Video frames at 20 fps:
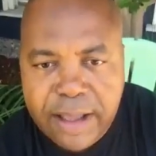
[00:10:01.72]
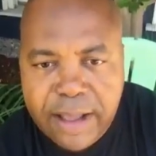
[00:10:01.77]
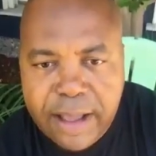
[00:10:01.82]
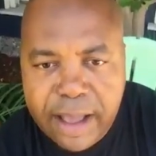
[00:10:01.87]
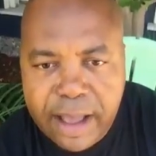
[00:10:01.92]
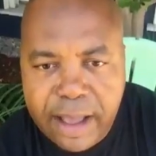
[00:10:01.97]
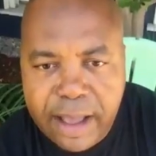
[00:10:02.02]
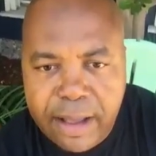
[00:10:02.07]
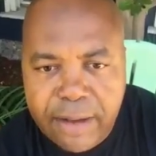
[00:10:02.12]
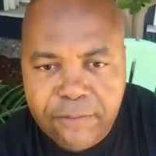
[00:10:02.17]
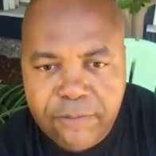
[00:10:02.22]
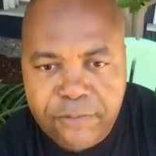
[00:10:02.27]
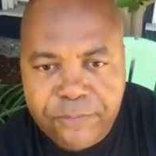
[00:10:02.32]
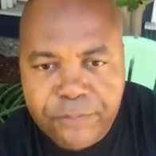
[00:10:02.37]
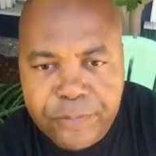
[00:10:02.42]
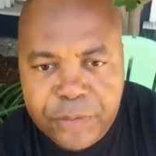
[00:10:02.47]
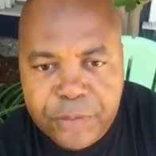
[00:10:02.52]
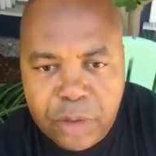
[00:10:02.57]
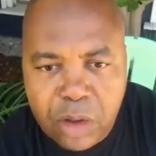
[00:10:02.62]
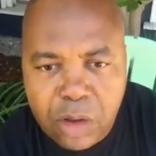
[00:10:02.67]
of,
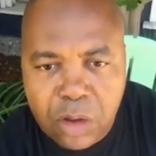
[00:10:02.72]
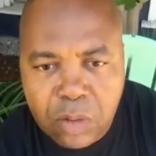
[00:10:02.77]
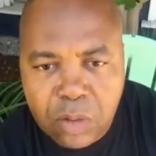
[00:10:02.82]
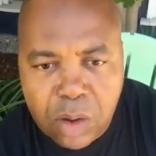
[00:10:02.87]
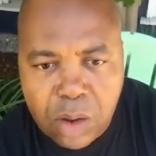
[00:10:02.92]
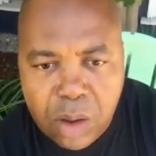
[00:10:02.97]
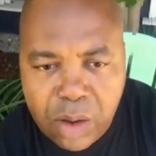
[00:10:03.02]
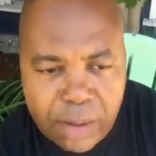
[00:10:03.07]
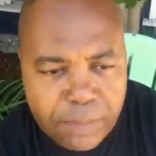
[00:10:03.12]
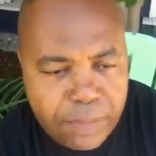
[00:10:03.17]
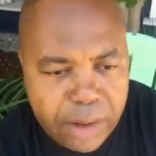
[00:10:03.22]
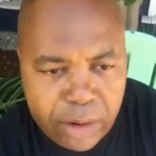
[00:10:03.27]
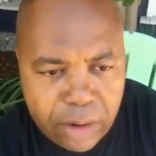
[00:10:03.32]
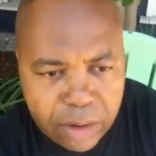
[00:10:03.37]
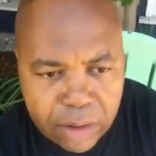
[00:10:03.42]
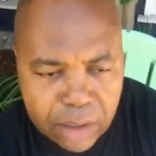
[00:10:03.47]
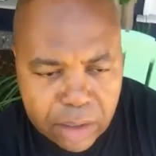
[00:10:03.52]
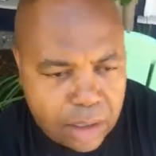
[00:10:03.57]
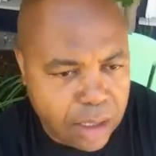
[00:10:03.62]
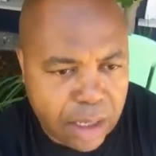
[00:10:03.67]
you know, oh, I better
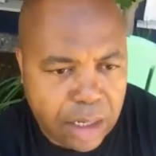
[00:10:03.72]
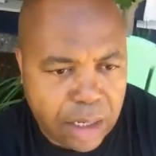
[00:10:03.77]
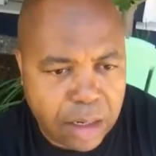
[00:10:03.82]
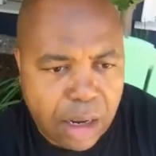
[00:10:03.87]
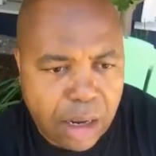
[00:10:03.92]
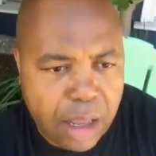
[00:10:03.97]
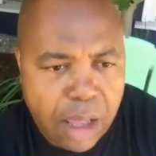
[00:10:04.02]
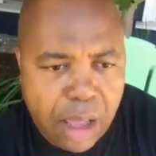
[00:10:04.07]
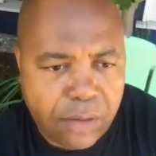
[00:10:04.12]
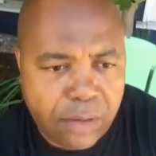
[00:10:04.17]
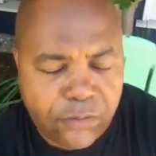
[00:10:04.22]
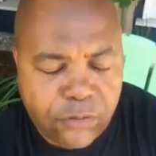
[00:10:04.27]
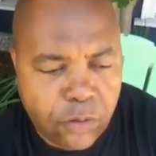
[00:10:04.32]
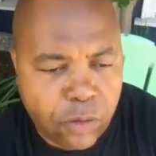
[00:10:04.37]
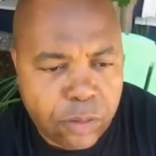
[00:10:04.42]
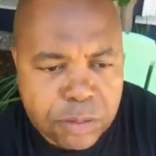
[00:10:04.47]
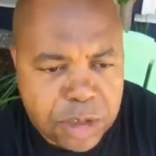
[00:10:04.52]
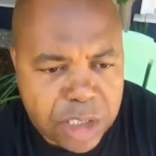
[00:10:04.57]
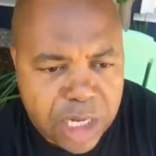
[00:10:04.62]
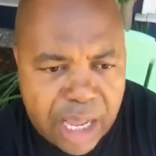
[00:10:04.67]
get a law
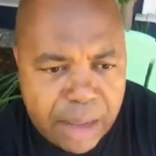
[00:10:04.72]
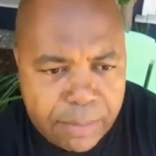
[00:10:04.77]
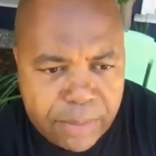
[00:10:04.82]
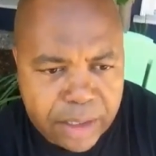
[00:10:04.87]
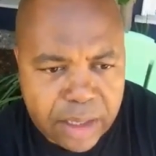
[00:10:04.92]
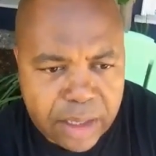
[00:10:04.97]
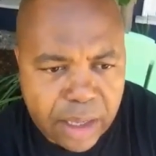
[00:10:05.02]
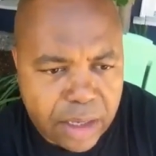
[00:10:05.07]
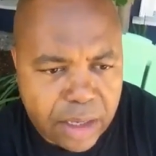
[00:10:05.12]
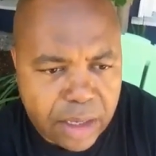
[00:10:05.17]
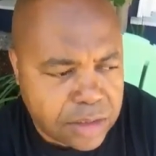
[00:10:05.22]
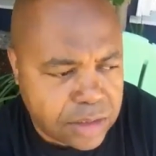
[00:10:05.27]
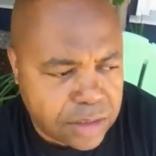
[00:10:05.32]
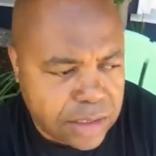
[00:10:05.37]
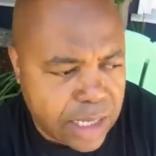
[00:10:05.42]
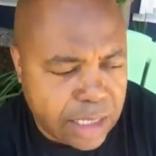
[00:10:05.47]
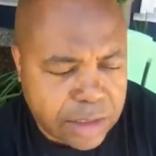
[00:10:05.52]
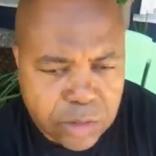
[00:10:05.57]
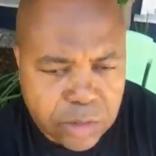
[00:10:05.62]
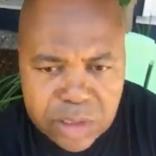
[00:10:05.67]
firm job because
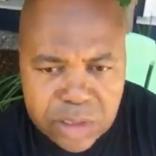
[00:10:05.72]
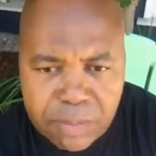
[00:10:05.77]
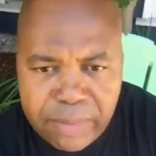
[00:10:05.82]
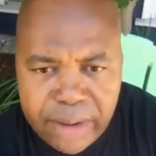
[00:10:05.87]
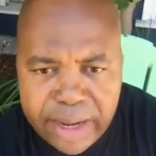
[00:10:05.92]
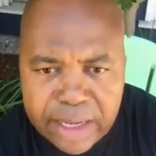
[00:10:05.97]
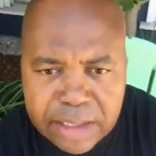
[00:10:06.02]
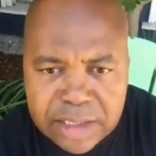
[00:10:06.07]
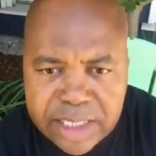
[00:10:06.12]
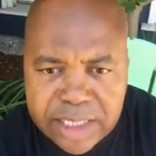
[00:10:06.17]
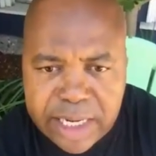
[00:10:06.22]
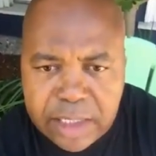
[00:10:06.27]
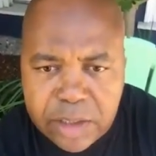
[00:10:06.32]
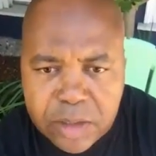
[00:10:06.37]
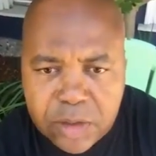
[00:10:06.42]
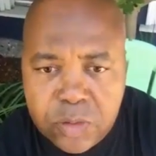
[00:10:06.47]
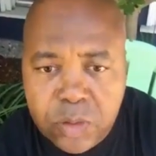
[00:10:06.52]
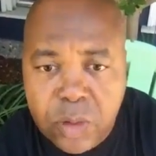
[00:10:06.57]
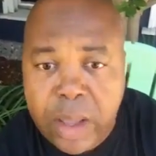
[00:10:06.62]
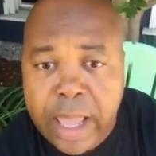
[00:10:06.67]
that's what the man say
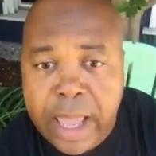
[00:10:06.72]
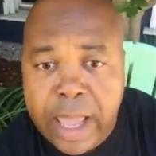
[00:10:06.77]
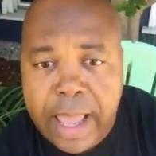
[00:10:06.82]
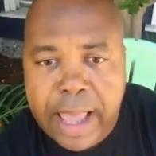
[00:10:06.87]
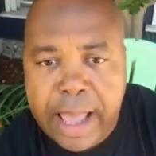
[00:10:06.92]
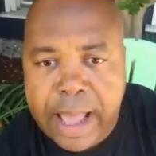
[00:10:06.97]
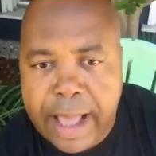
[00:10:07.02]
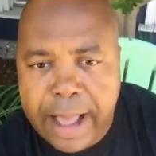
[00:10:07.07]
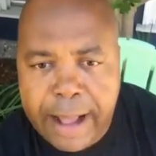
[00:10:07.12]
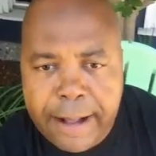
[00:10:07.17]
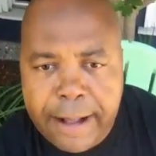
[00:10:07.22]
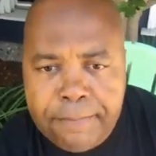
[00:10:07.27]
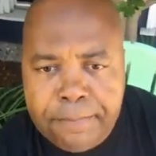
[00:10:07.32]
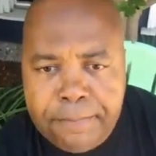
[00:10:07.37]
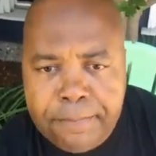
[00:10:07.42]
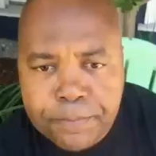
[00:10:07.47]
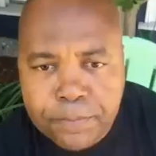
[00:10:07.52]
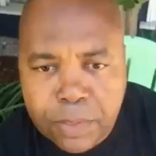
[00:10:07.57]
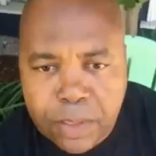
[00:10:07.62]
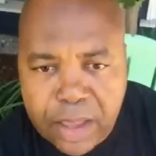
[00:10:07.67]
do. And
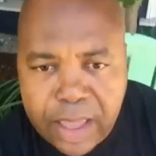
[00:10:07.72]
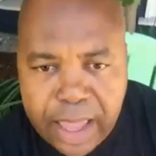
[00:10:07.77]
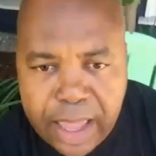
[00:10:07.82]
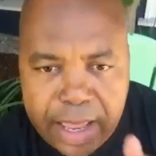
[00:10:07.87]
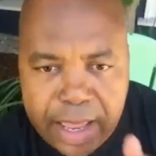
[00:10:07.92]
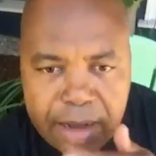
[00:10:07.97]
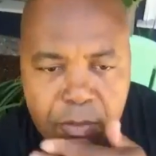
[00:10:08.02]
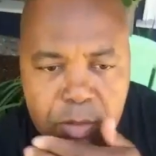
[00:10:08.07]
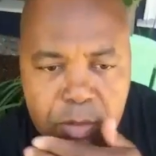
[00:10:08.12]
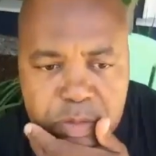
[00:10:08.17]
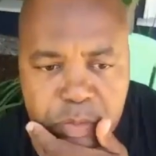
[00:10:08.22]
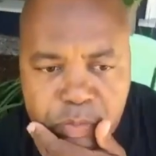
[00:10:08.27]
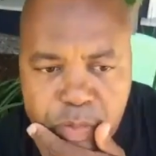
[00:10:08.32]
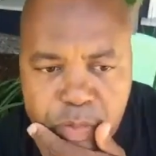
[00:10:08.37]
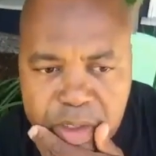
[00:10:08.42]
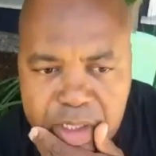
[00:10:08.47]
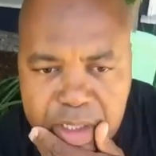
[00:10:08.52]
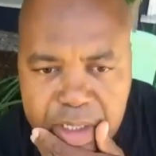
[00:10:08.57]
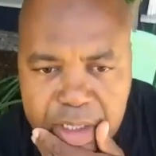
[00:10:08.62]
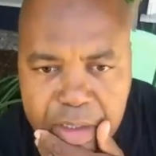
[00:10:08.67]
it was
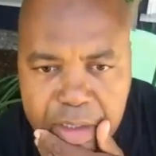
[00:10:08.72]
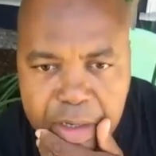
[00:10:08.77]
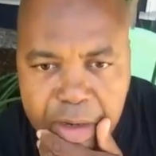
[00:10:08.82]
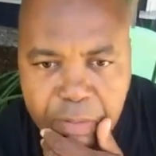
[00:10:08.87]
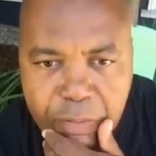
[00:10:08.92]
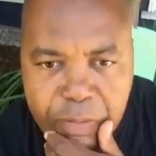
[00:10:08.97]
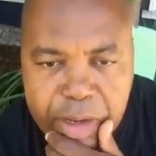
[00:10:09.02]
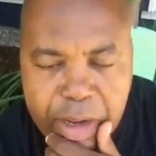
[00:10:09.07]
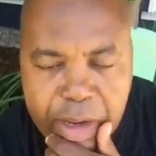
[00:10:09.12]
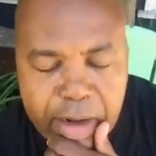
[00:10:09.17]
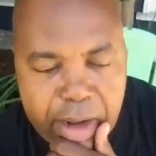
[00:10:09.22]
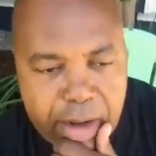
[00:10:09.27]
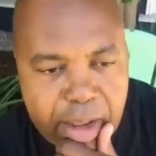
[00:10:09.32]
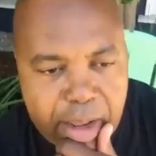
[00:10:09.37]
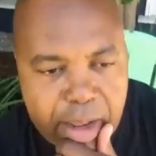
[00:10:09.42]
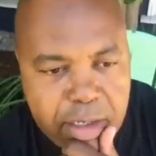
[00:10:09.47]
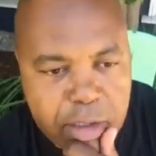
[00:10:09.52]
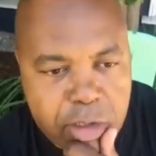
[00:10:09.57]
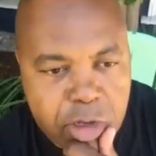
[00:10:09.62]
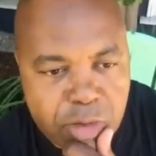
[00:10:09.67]
really,
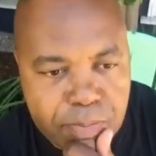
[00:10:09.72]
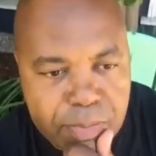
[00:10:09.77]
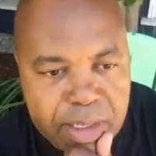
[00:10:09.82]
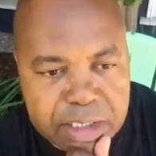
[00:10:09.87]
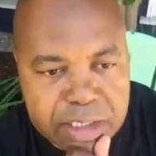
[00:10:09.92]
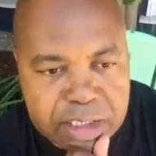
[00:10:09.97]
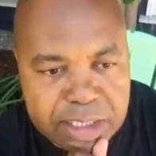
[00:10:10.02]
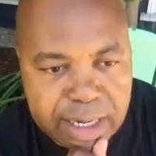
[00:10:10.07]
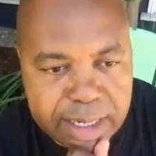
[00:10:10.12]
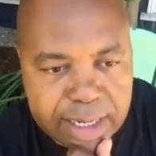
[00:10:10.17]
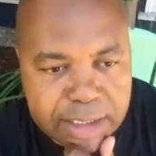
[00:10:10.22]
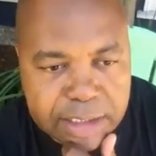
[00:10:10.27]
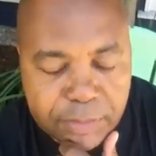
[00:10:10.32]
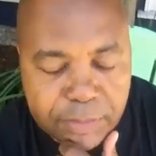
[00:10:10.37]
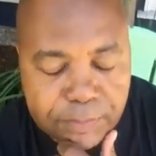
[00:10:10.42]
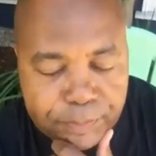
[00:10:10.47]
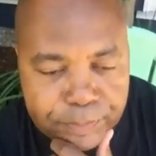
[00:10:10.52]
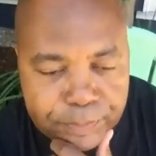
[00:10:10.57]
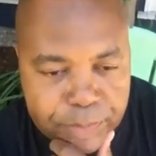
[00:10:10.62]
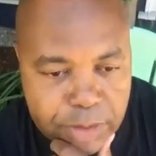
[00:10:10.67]
it took me a second to,
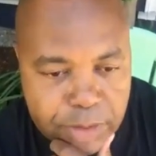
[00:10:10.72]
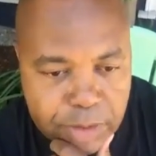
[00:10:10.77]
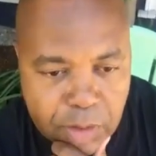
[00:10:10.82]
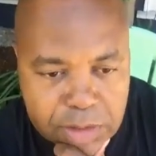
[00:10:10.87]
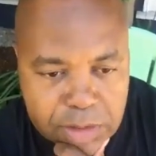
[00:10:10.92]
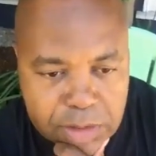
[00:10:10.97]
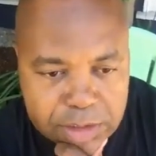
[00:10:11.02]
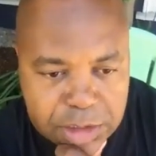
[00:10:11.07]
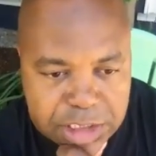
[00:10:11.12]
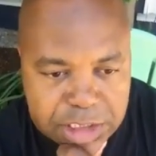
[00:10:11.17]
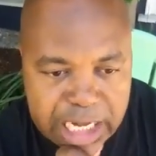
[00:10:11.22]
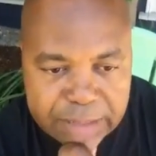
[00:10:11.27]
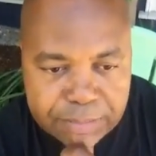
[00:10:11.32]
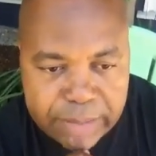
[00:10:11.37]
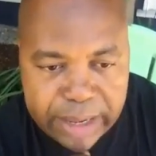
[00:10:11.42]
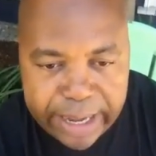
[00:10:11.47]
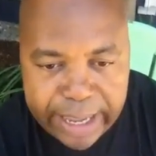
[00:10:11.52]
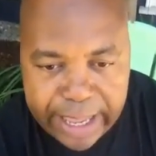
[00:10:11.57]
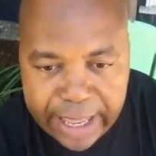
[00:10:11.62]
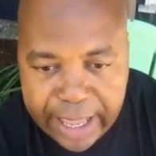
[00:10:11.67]
you know, to shake
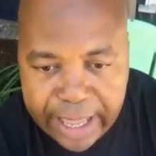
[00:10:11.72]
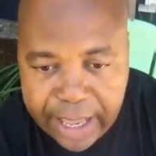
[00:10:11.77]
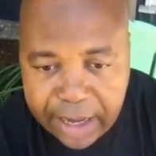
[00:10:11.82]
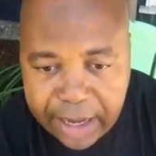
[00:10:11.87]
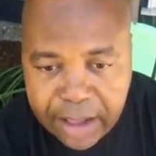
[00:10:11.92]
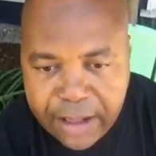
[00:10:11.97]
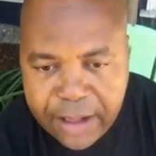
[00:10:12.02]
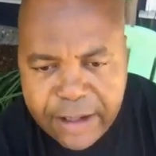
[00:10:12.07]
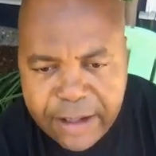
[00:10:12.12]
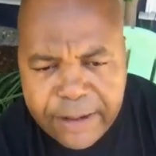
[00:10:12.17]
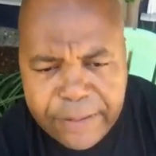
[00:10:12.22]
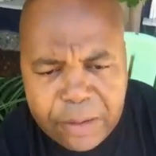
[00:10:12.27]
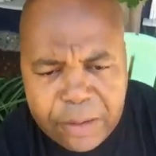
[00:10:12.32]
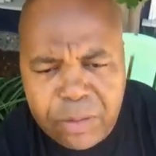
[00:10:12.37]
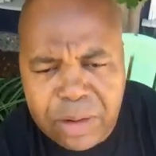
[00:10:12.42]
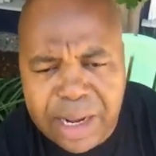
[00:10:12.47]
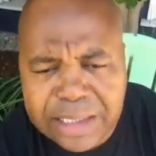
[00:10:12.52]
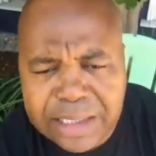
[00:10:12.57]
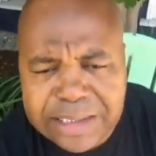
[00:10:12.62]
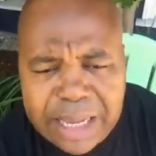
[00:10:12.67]
my head and
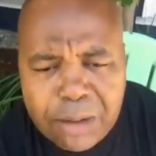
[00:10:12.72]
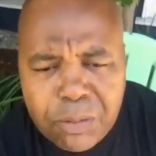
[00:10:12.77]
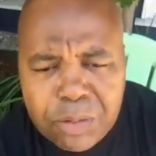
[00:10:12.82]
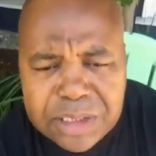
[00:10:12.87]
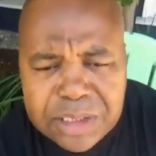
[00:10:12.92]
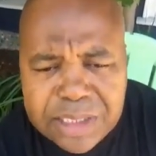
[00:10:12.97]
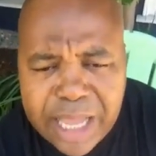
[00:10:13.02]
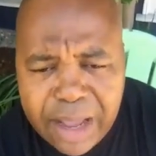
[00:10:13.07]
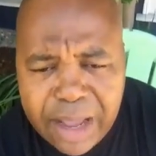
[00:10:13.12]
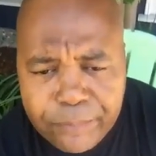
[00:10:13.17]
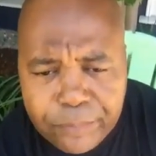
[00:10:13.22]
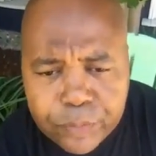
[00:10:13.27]
realize that was not